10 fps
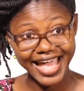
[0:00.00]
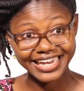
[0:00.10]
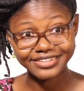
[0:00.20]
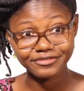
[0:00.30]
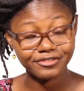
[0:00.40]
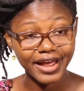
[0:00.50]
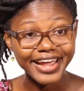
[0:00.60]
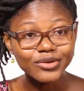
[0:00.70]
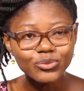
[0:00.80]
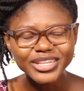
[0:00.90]
and fry
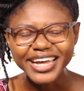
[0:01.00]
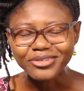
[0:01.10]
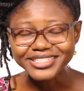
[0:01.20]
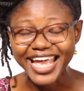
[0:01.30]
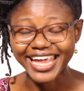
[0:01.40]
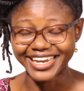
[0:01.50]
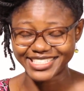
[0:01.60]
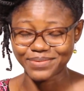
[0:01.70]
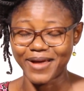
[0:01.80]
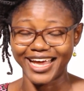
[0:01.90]
it without any
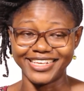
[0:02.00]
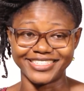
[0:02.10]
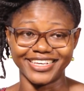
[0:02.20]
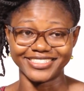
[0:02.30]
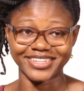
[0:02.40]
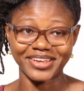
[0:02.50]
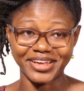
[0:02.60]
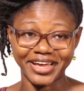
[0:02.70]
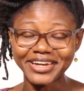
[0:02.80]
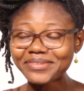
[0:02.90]
spices. So you
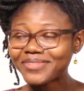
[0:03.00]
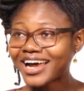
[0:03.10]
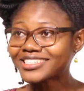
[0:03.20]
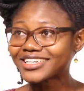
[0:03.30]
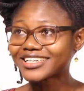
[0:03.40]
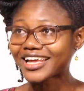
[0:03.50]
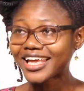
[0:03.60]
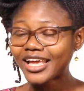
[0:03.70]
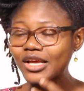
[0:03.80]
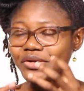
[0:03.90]
can imagine, like,
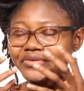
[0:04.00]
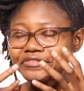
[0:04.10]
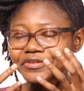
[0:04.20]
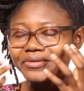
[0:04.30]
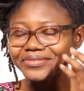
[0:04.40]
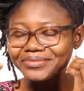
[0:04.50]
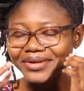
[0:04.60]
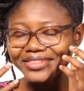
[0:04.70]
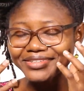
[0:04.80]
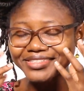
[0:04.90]
you feel
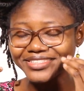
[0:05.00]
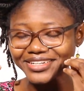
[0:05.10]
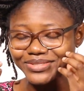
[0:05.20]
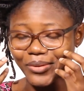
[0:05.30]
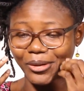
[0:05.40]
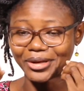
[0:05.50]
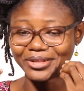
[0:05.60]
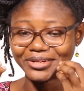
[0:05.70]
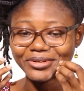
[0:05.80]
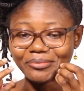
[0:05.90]
this is just oil
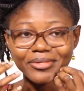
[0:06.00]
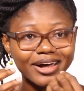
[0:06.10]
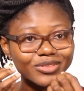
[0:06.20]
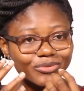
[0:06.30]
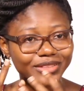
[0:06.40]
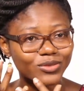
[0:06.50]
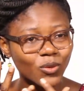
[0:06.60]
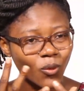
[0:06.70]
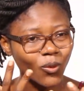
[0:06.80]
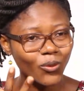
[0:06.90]
in your mouth with
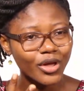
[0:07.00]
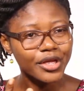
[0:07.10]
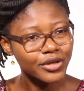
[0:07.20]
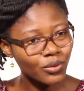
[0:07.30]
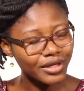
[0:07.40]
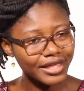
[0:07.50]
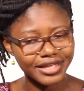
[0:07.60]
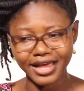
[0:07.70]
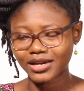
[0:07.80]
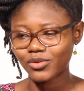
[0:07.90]
no, in
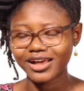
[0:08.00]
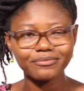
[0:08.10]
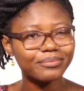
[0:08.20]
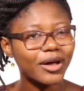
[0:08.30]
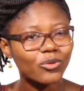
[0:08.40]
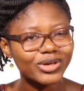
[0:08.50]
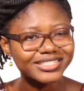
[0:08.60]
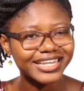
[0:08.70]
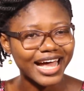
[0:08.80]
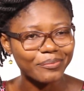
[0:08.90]
Ghana we have mango and
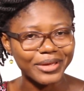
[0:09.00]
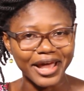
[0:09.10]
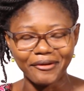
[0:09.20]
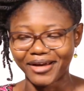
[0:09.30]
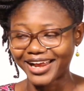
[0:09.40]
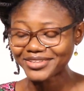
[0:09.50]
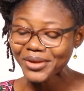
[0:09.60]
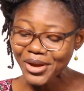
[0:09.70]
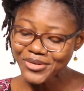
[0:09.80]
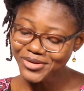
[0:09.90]
tilapia,
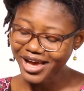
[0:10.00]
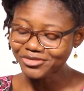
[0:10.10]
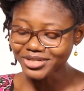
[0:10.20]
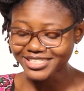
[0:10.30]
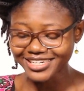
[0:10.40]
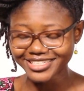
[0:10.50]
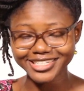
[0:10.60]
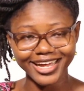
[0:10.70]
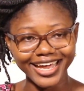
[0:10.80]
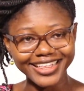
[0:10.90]
right? You have your
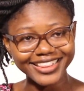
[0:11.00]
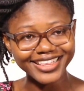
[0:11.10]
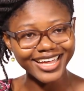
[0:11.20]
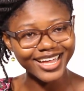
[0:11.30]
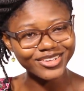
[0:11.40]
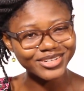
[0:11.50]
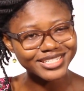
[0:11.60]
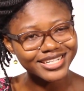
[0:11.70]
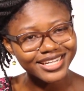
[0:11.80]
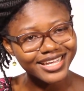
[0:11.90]
ginger in there, your
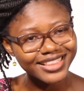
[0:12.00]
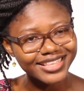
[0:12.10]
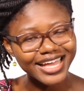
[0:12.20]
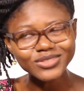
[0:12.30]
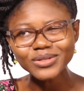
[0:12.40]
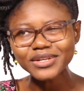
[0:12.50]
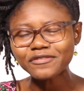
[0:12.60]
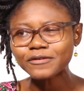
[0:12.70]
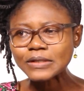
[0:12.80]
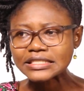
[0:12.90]
chili in there. So the
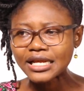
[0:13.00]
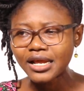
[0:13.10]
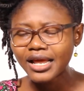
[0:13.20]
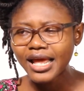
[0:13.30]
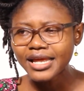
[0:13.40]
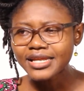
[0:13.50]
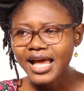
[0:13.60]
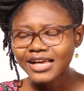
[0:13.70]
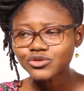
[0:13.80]
food, yeah, I